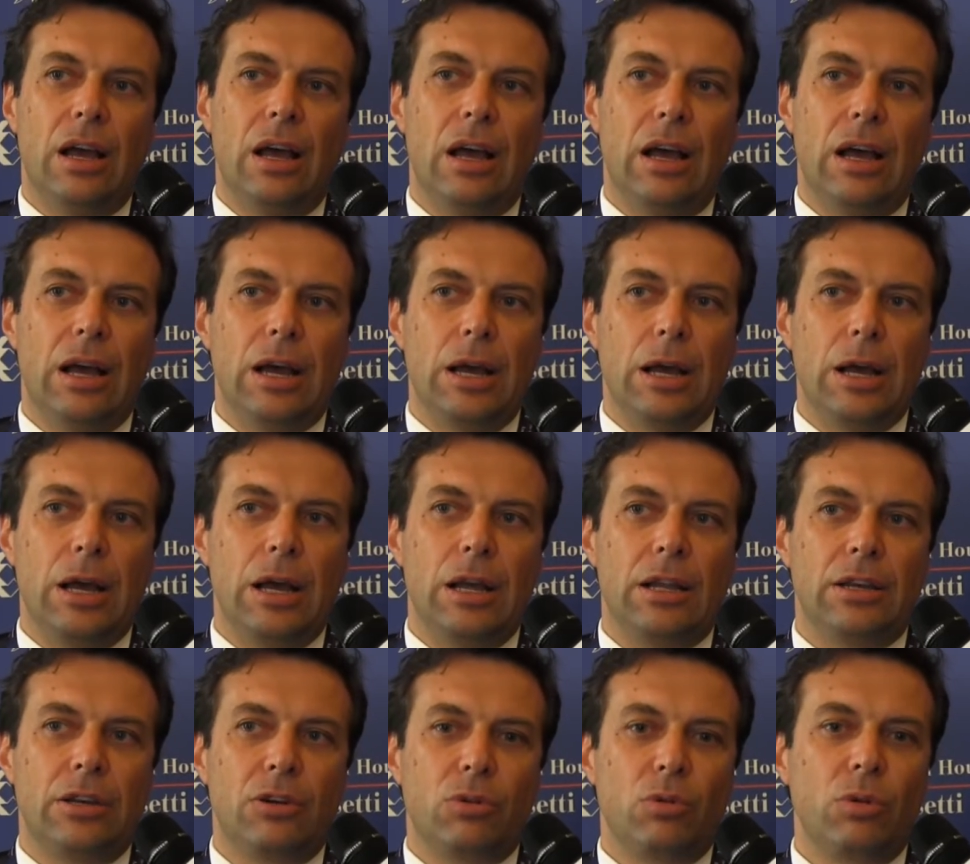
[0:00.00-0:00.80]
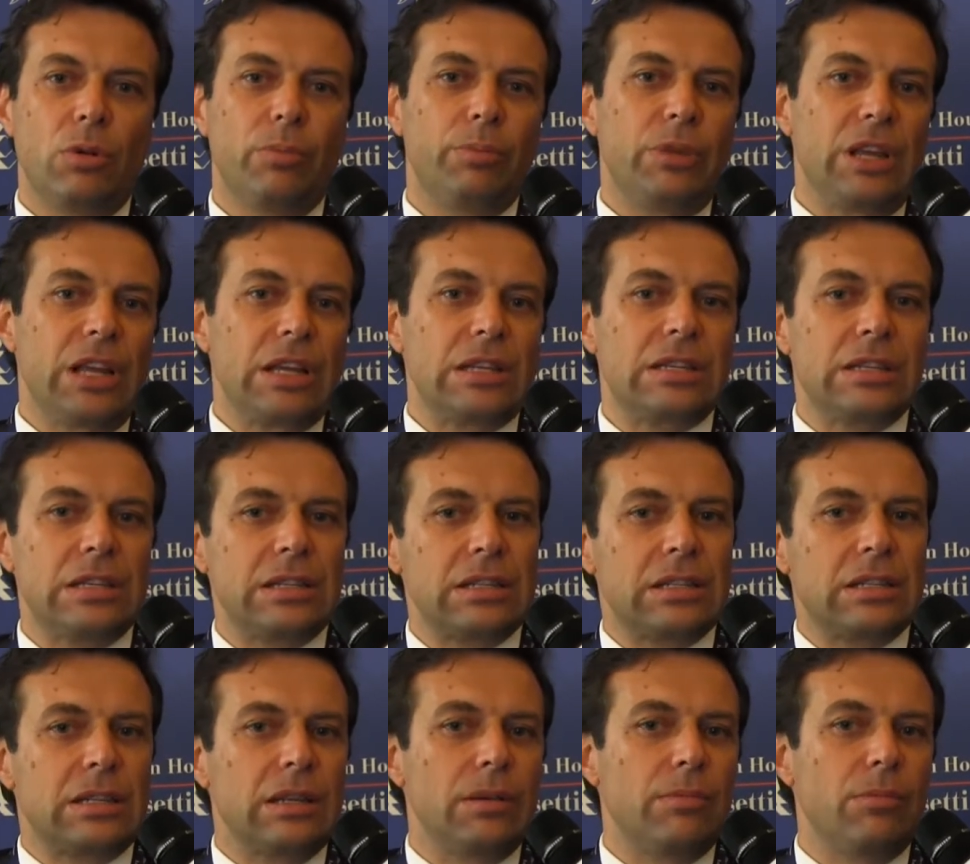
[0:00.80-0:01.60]
There will be a
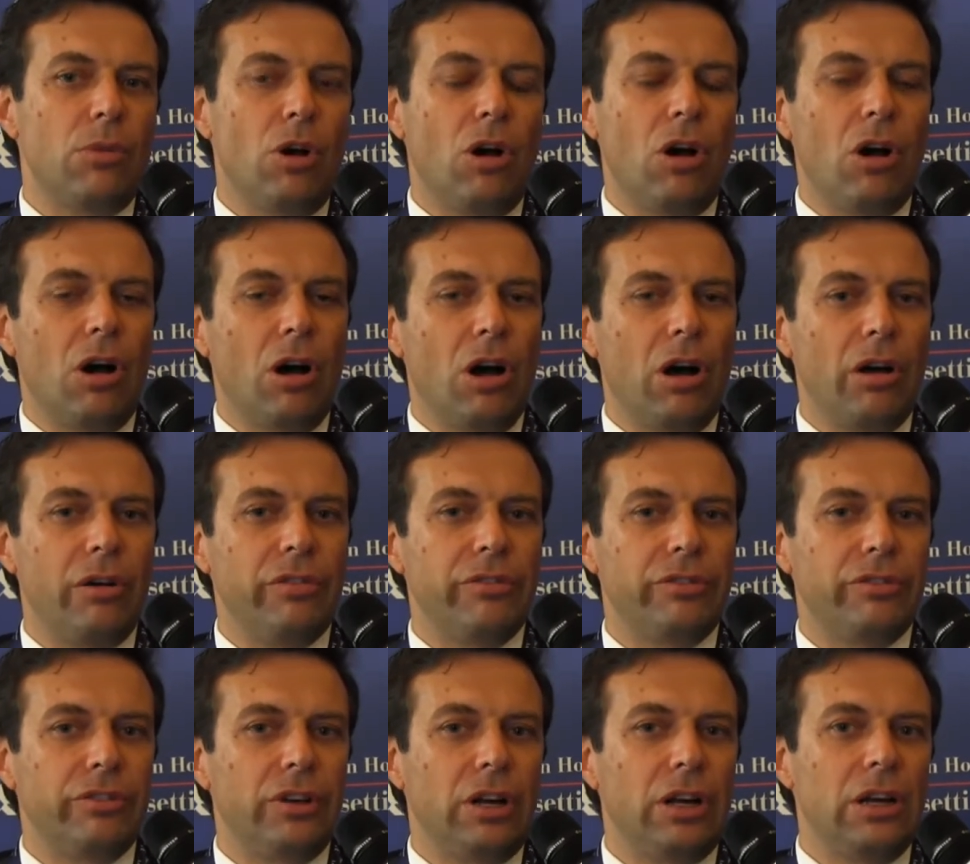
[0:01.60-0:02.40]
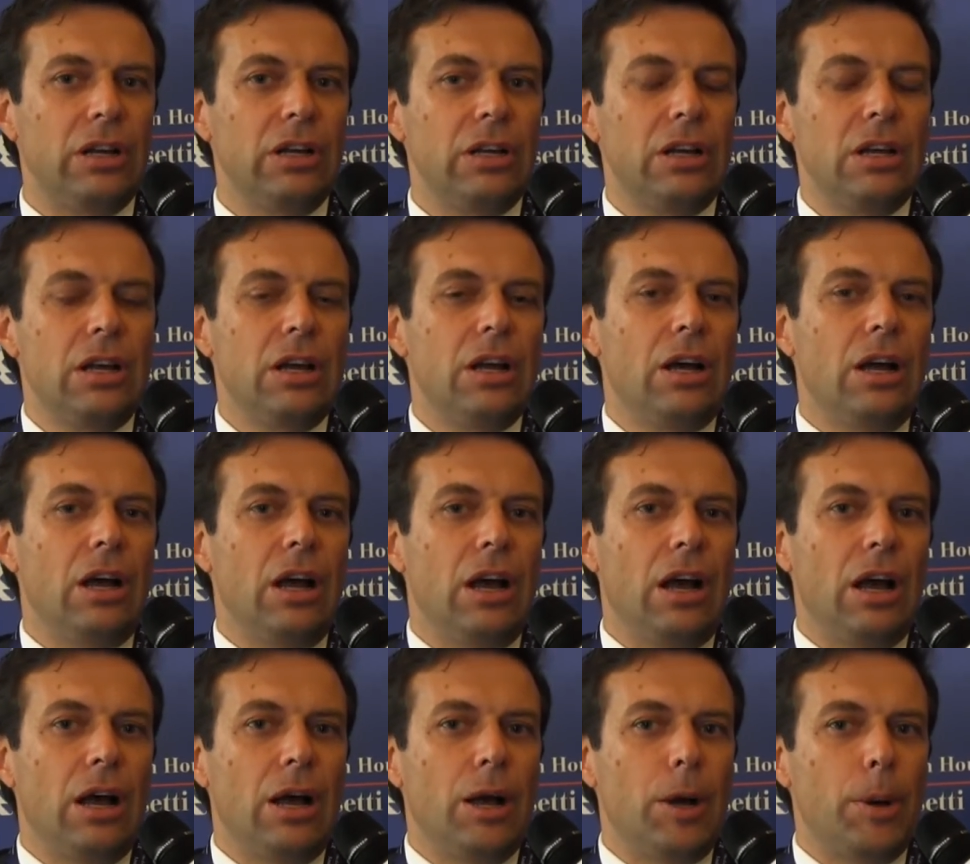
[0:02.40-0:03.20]
system of
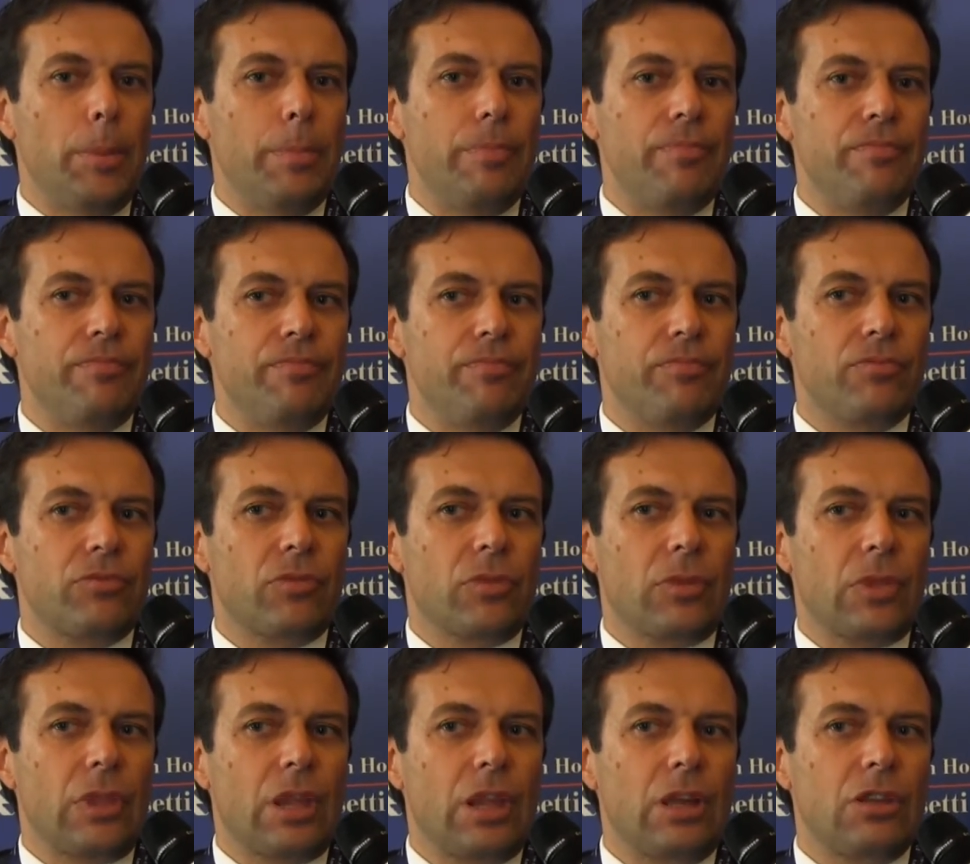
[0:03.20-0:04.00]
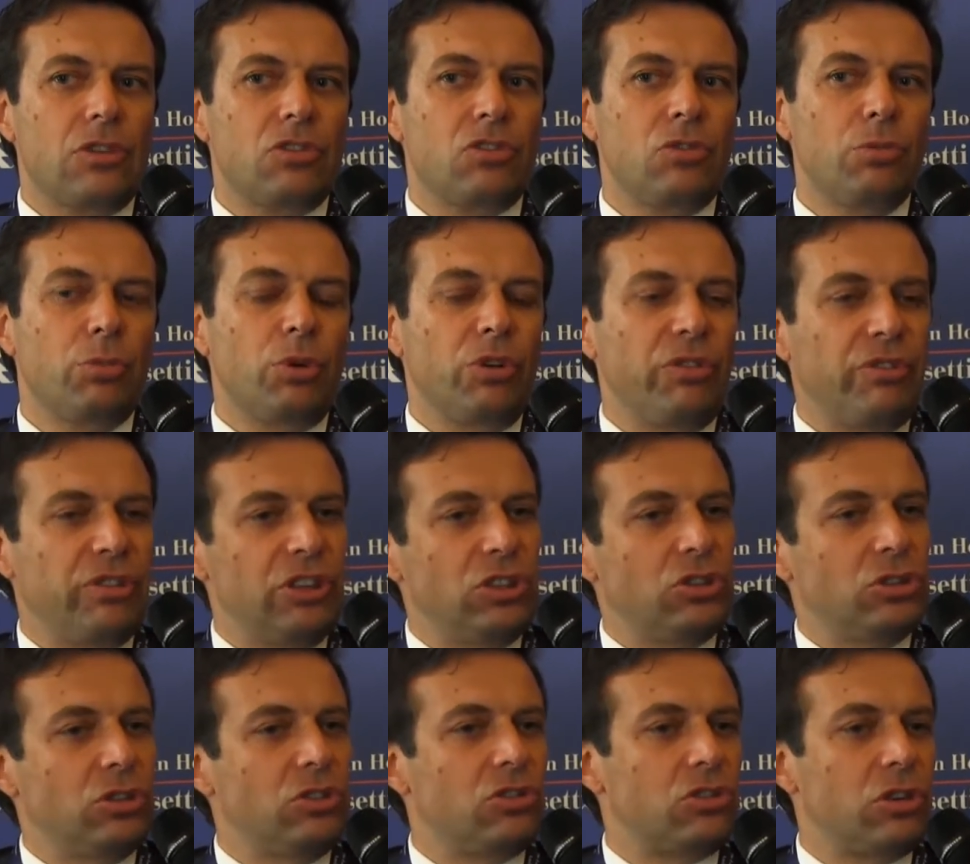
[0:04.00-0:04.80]

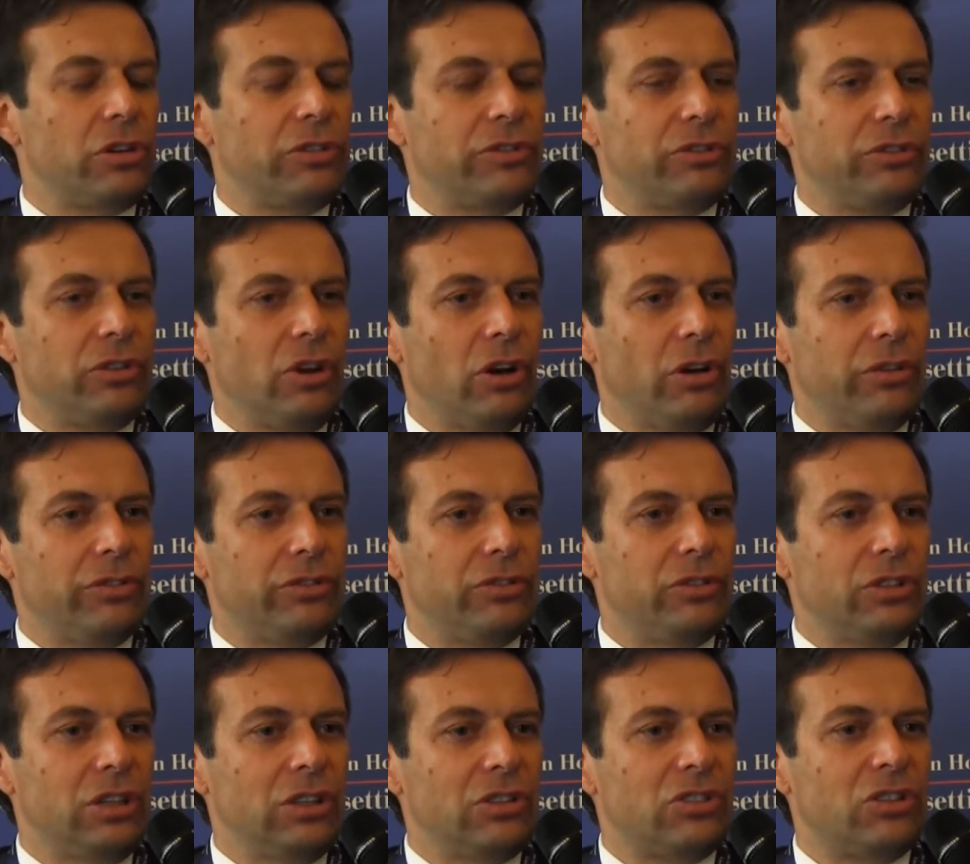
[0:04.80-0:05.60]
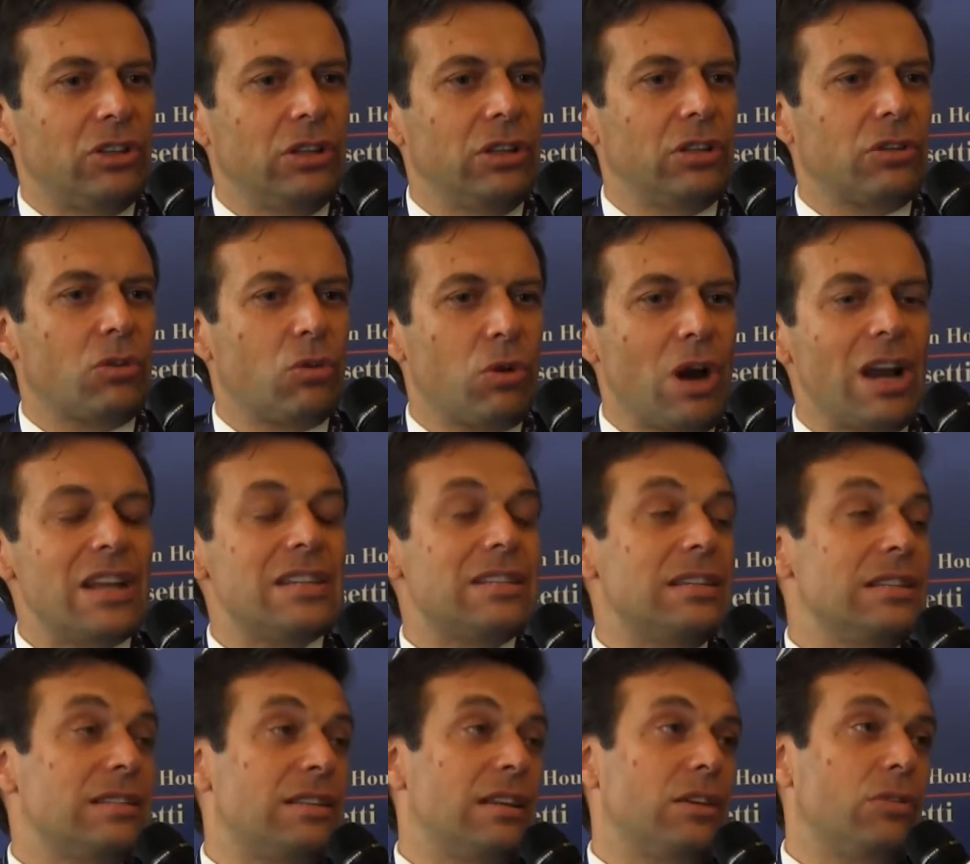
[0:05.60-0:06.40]
supervisions of the
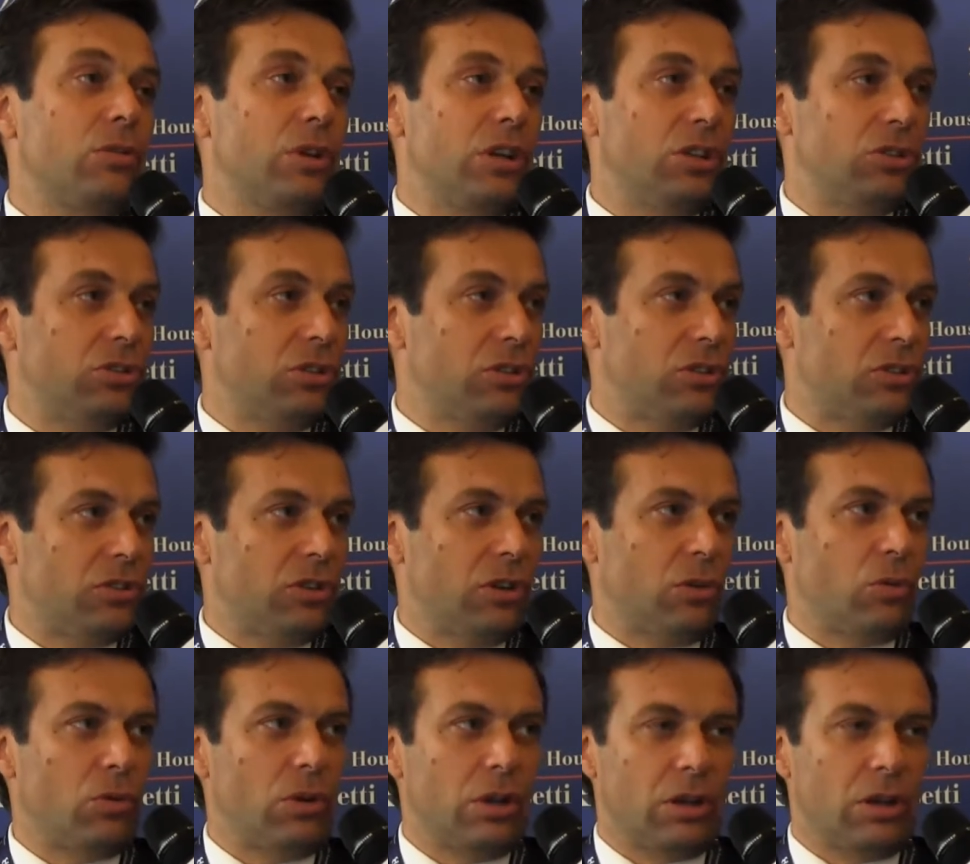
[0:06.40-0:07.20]
crisis situations.